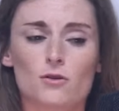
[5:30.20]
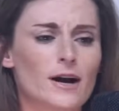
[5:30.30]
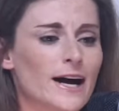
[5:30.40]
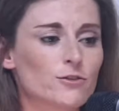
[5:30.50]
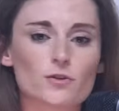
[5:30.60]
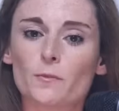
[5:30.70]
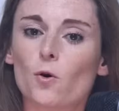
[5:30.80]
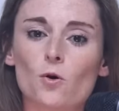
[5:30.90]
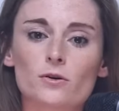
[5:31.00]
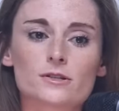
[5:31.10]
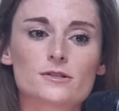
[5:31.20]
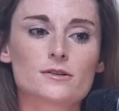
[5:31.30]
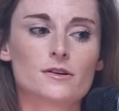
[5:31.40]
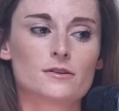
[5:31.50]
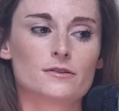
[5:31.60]
around
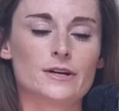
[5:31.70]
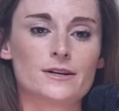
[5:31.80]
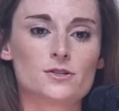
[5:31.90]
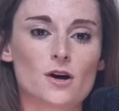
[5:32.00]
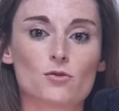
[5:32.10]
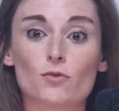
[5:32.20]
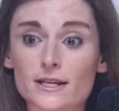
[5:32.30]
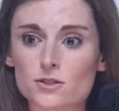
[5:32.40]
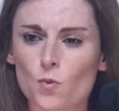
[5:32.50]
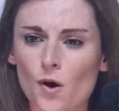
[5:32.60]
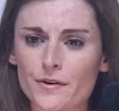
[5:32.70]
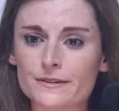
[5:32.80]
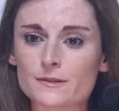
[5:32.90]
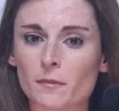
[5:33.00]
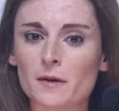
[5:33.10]
reports that arrest
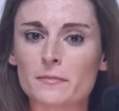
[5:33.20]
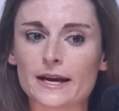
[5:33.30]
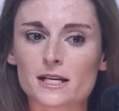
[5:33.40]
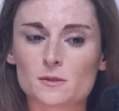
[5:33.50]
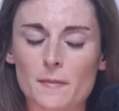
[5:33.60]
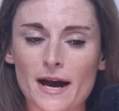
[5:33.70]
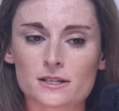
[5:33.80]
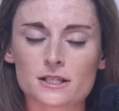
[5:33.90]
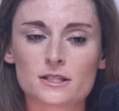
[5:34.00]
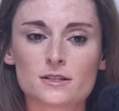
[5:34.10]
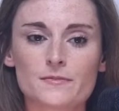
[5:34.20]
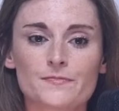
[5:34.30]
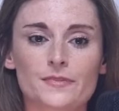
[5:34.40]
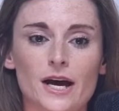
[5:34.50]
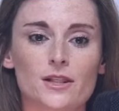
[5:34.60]
warrants might be expected
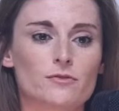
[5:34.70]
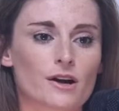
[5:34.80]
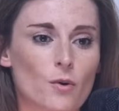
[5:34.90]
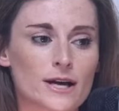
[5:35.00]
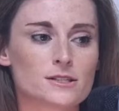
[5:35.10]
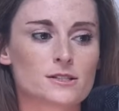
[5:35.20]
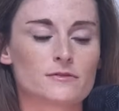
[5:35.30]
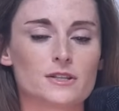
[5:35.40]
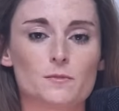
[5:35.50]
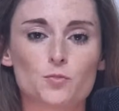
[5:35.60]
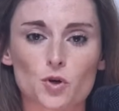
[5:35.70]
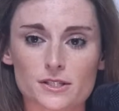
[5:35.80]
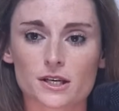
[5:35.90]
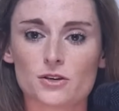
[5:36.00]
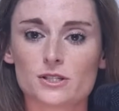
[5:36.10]
at the request of the
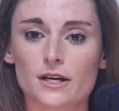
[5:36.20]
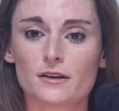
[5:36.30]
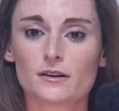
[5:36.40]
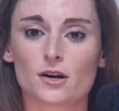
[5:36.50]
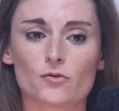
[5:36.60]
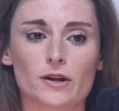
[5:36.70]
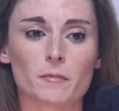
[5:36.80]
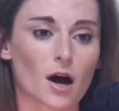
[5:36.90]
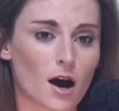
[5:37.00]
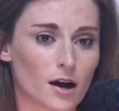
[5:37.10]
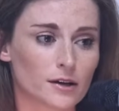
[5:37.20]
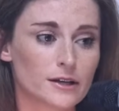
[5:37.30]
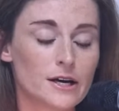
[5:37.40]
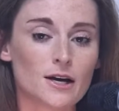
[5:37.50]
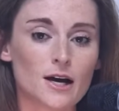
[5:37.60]
prosecutor, Karim
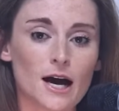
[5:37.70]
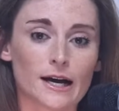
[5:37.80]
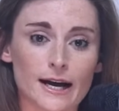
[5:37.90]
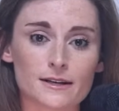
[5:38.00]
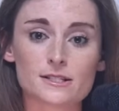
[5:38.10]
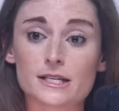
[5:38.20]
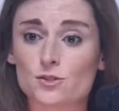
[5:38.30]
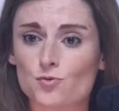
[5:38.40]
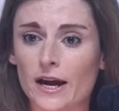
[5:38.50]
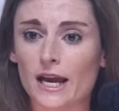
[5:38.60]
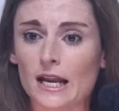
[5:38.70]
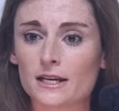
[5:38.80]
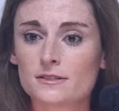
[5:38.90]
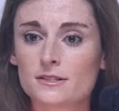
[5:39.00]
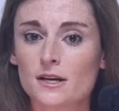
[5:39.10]
Khan, against
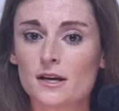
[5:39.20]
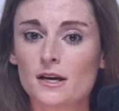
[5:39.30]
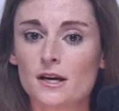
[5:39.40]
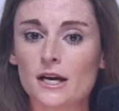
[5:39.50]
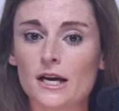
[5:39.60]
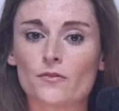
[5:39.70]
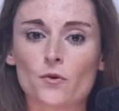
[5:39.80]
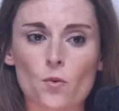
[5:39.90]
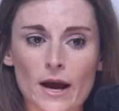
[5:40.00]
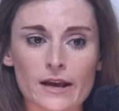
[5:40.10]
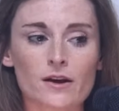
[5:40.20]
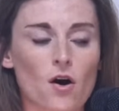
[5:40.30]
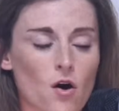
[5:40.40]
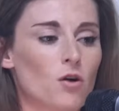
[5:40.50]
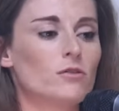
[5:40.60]
Israelis in the
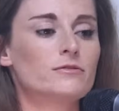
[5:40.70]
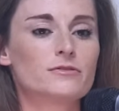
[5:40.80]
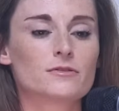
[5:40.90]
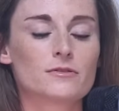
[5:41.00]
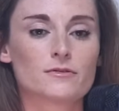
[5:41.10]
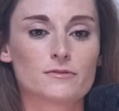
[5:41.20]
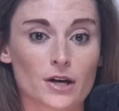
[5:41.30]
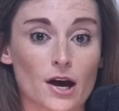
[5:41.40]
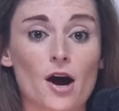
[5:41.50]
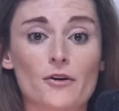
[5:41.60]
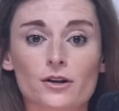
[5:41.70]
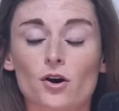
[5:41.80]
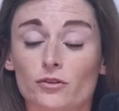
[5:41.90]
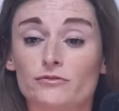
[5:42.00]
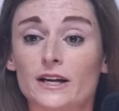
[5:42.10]
wake of the current
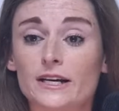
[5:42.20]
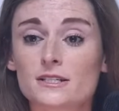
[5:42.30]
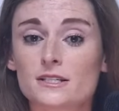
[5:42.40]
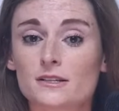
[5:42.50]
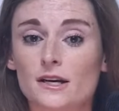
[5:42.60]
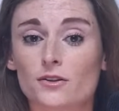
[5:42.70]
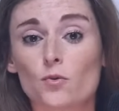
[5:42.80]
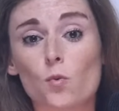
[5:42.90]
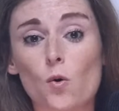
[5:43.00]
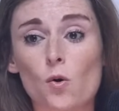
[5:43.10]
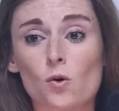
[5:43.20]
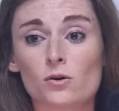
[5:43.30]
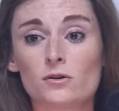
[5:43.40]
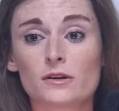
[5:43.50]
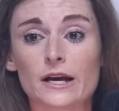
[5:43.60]
conflict and the
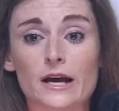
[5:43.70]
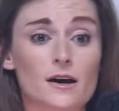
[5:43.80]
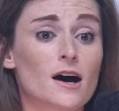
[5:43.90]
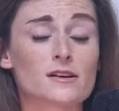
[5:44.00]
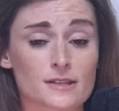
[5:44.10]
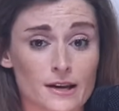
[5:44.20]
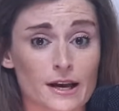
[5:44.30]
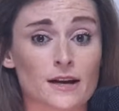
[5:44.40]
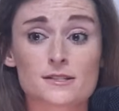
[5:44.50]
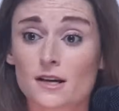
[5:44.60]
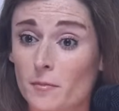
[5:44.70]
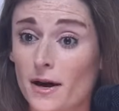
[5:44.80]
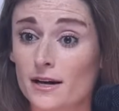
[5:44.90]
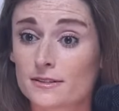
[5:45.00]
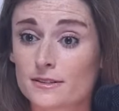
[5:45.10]
war in Gaza against
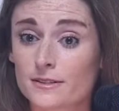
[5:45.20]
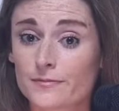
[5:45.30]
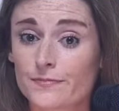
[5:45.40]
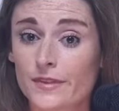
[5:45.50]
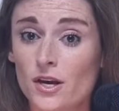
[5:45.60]
Hamas.